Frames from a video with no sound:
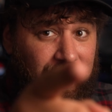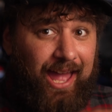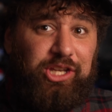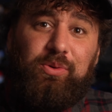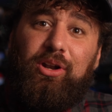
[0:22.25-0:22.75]

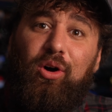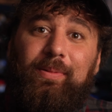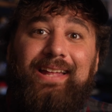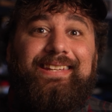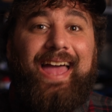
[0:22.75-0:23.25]
and you at home
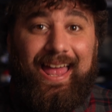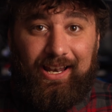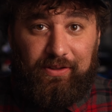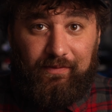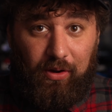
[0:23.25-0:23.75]
get to
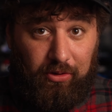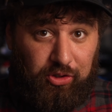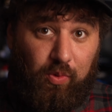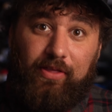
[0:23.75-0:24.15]
edit the photos,